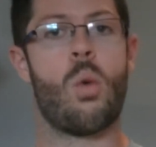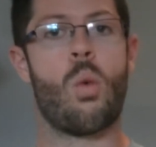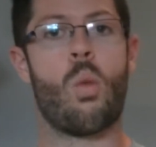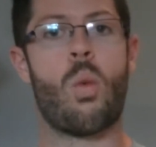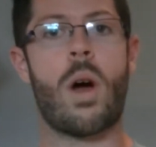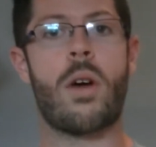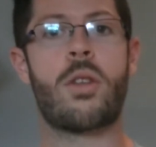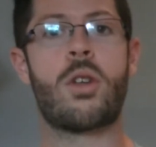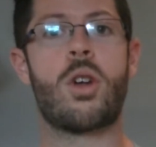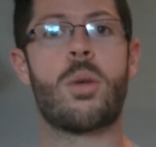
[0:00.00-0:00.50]

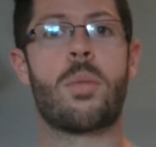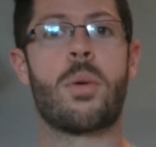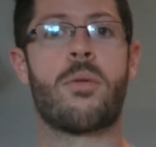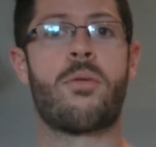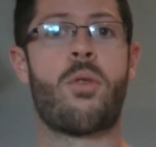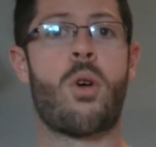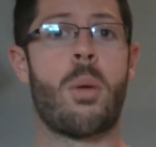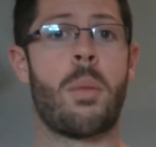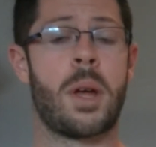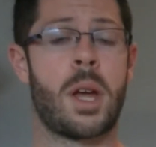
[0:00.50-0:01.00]
Whether you're
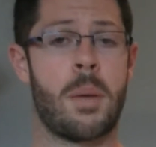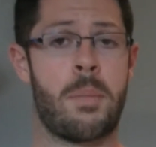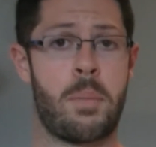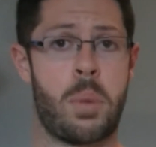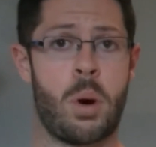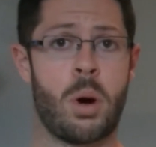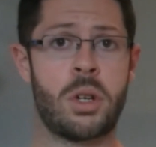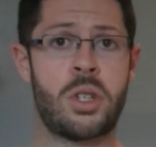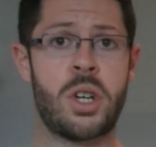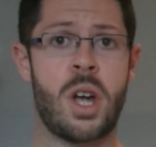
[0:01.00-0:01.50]
performing
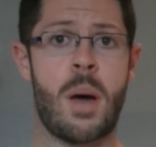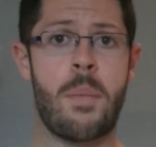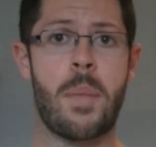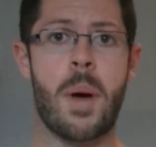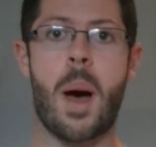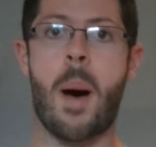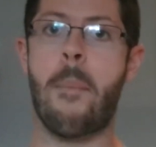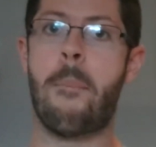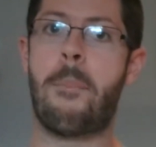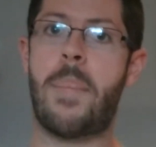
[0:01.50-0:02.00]
a
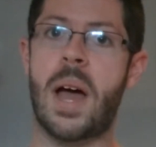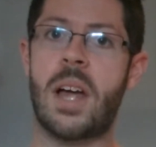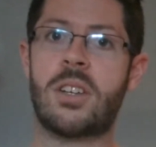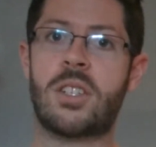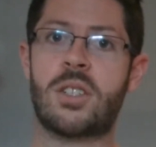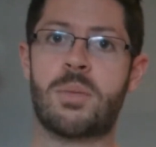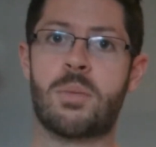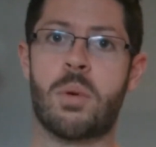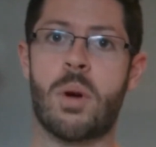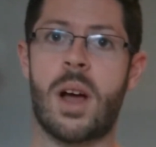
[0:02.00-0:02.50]
push-up, a
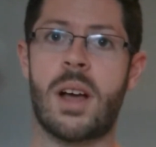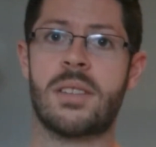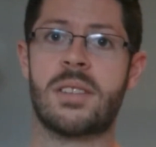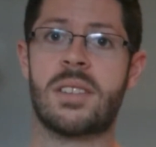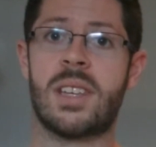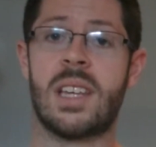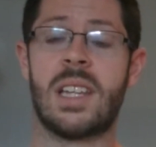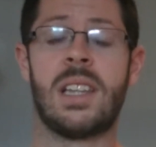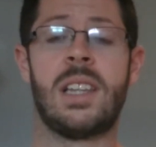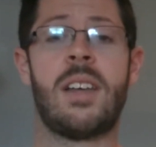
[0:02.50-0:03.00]
bench
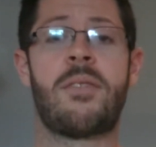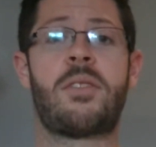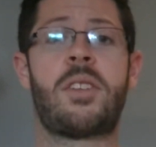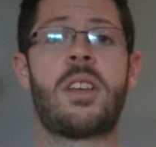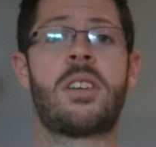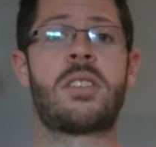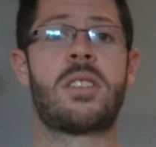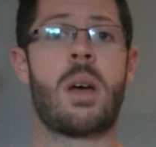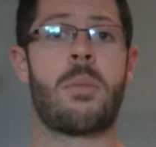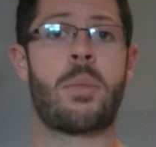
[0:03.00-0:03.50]
press,
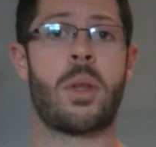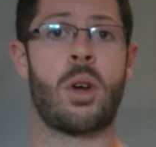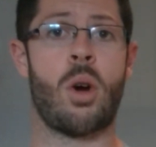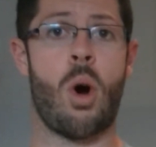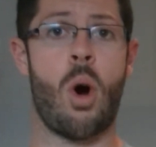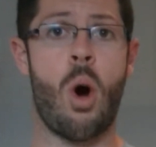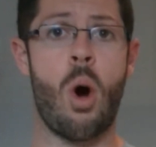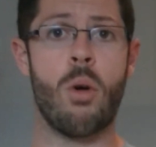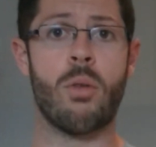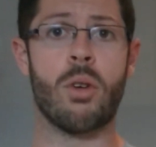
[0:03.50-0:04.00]
lifting something
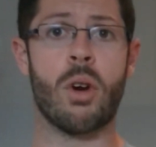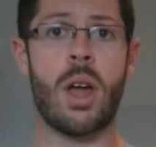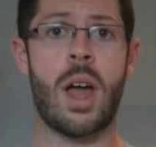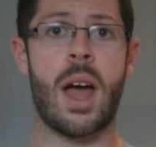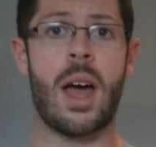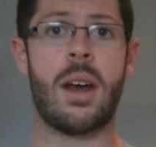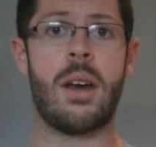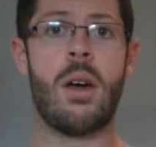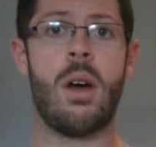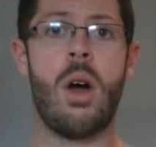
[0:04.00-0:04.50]

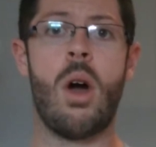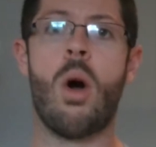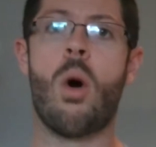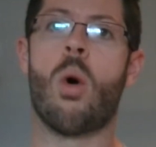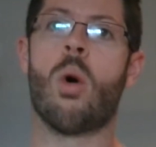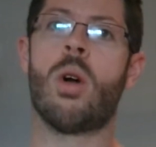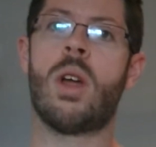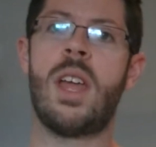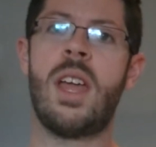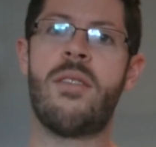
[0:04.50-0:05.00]
overhead,
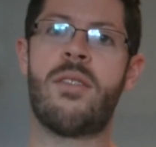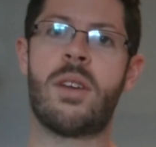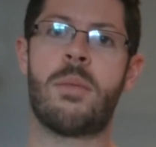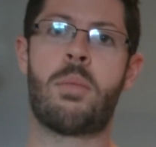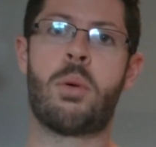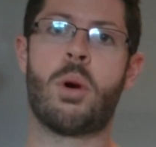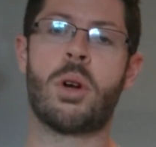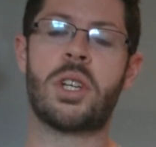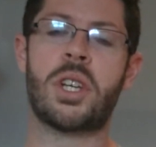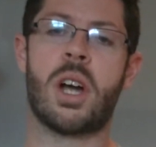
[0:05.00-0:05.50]
or even
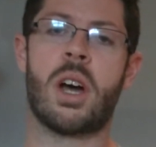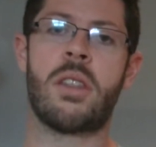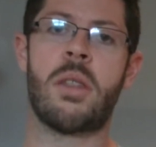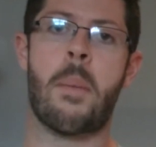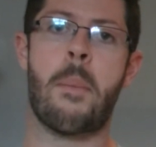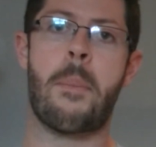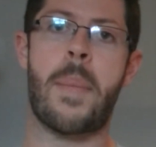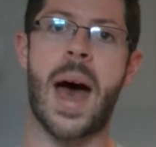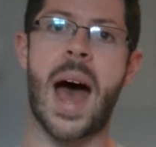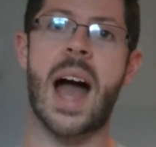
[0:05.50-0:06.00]
pushing on
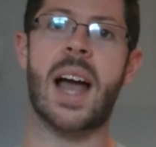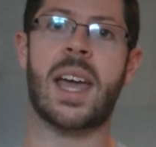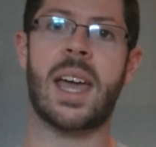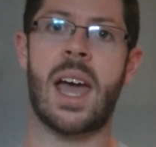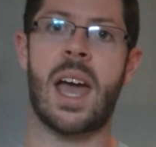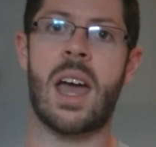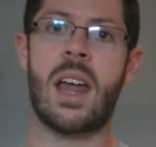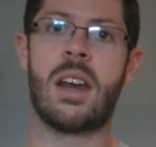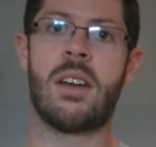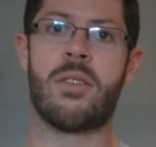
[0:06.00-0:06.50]
the back
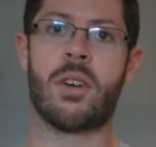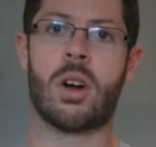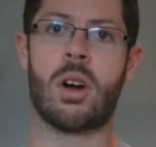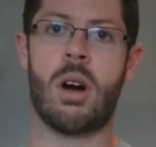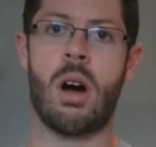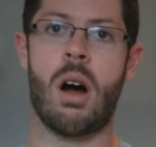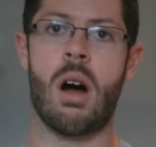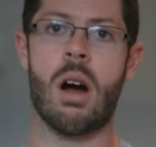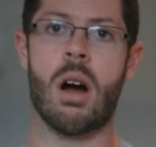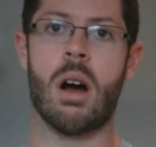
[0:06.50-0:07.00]
end of a
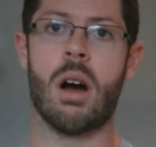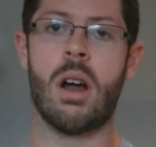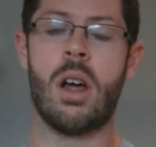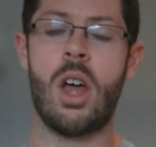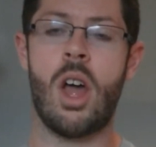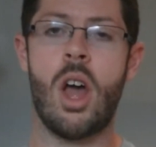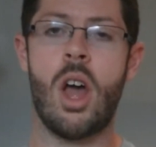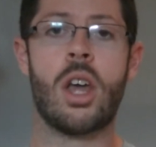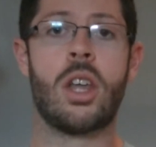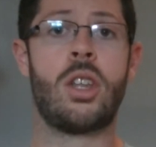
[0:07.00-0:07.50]
car,
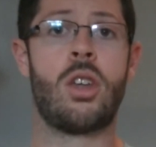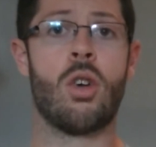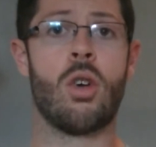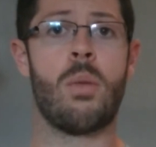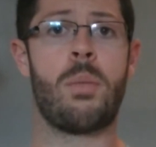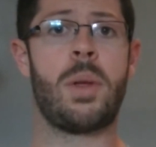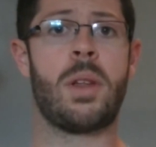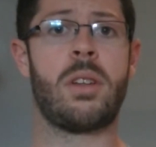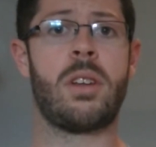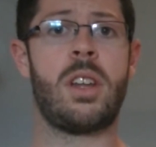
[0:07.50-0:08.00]
your
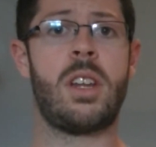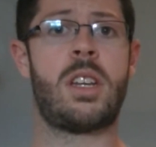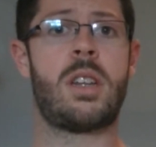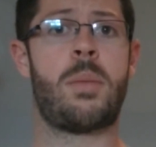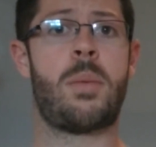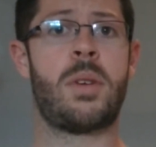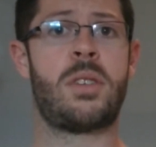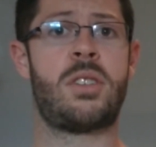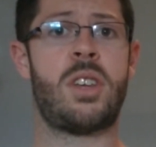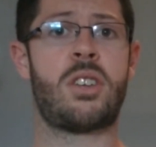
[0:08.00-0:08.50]
ability to
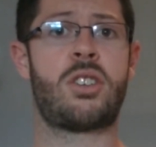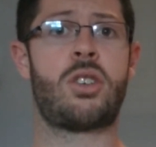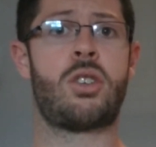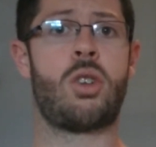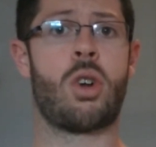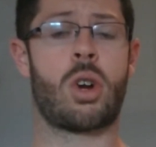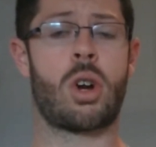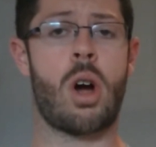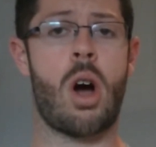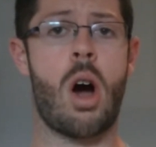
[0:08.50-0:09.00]
position
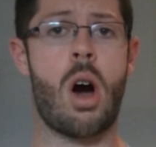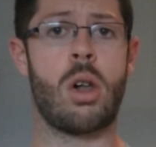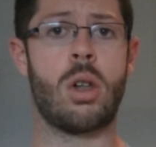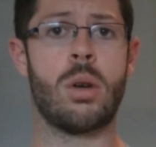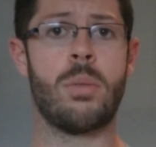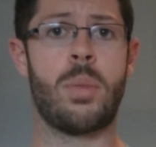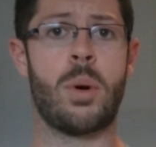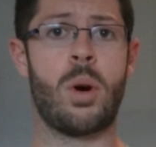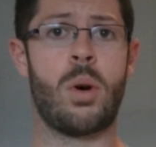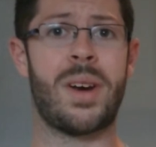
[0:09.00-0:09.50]
your
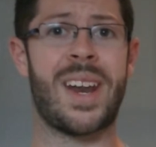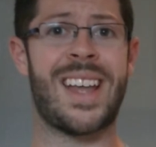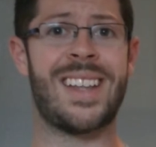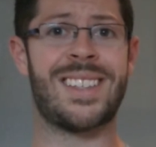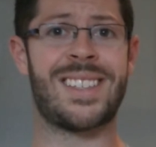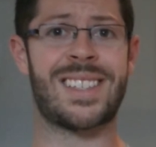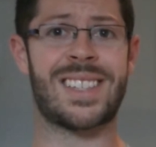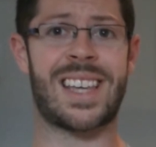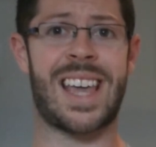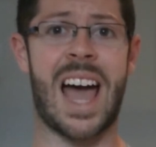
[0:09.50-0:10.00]
collarbone and
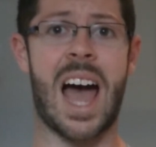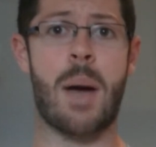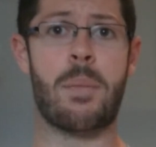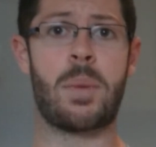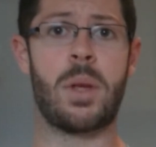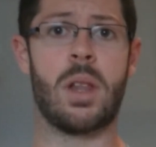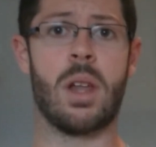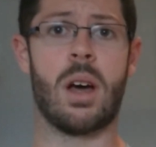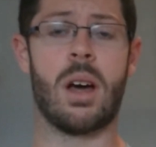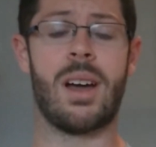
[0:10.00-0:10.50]

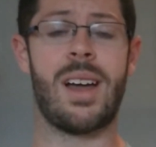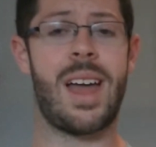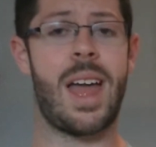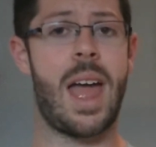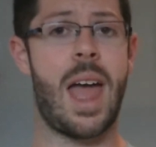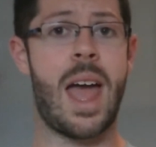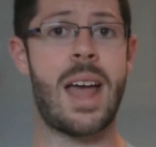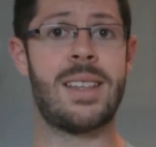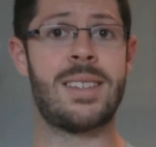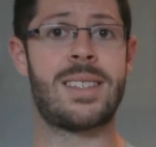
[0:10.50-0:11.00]
scapula
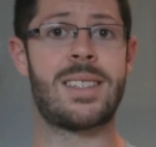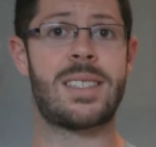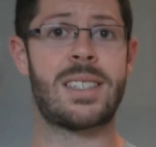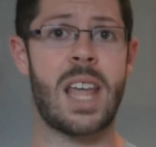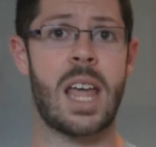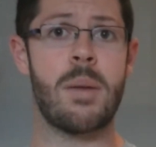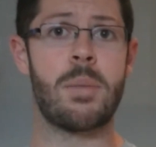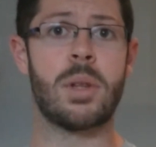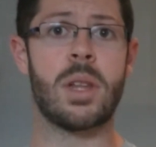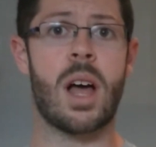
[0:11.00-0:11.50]
and
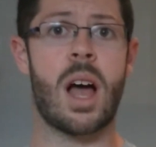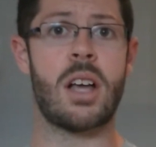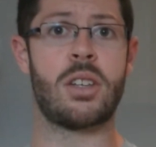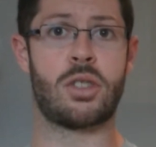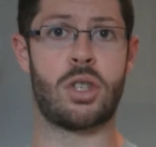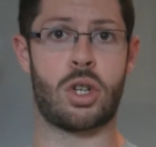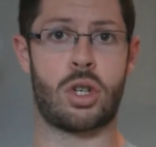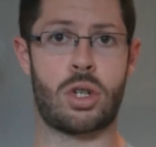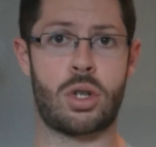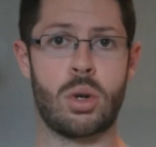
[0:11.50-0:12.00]
stabilize
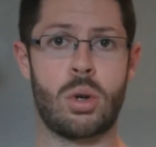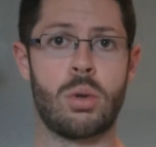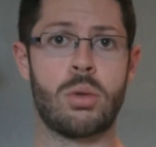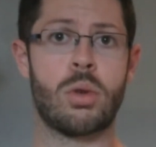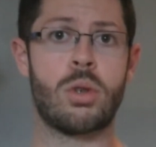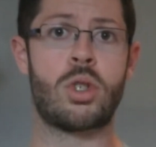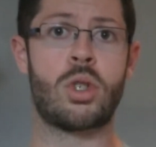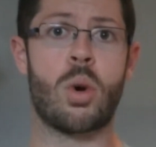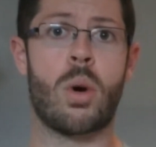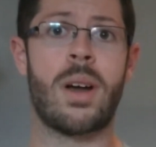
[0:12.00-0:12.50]
the
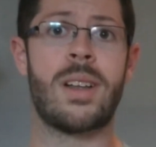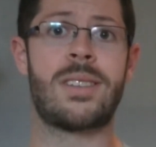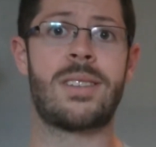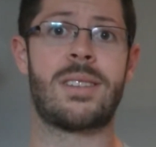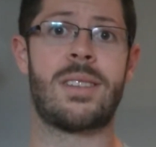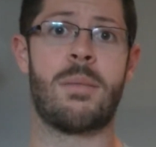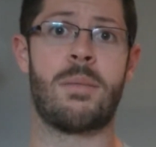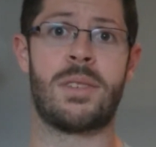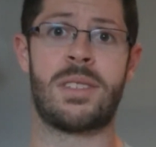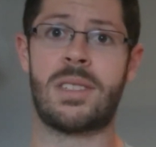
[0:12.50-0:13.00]
shoulder joints
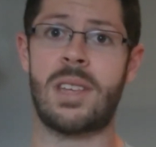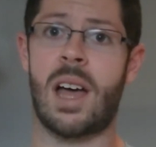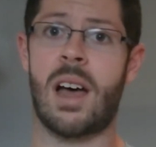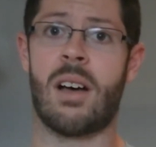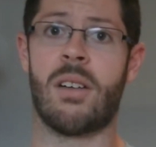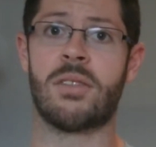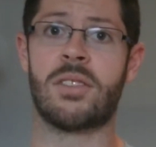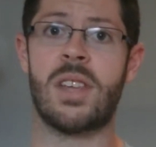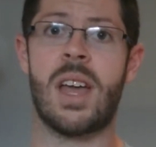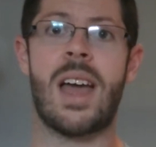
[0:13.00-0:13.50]

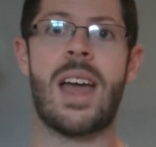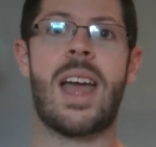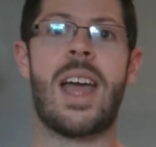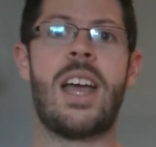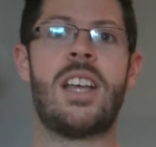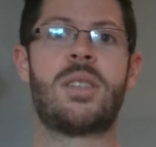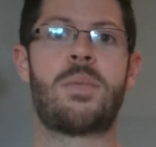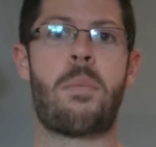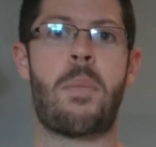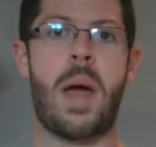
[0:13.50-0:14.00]
themselves
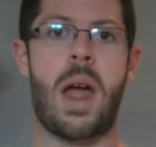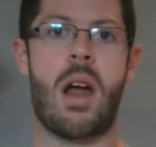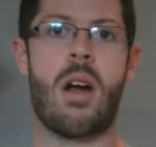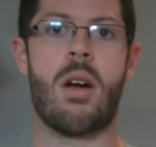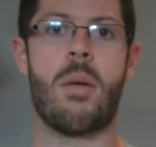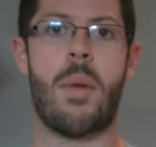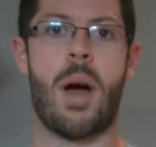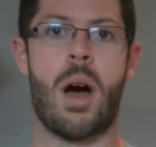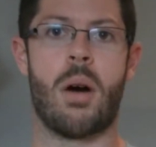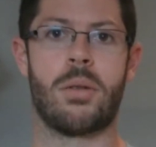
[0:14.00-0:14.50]
is
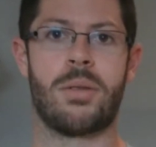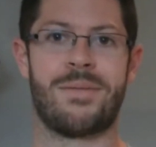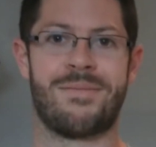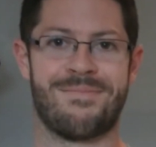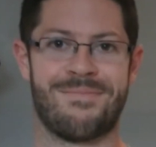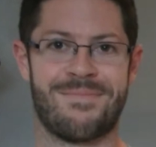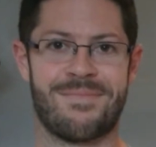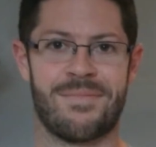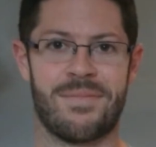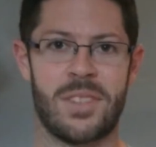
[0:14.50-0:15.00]
paramount.
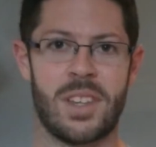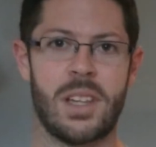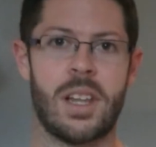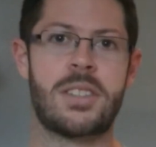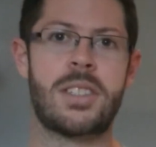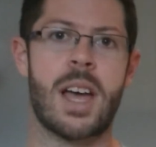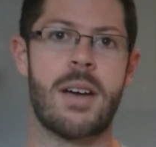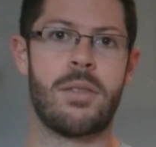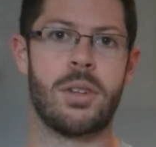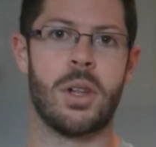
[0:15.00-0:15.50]

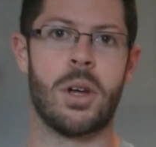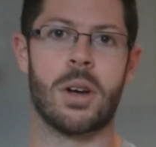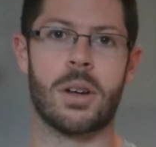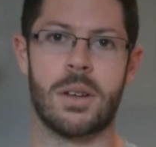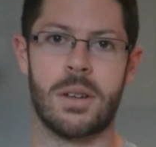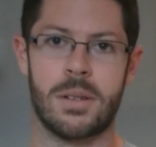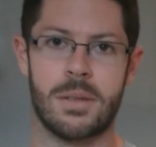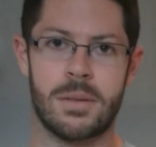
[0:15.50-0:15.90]
Let's have a look.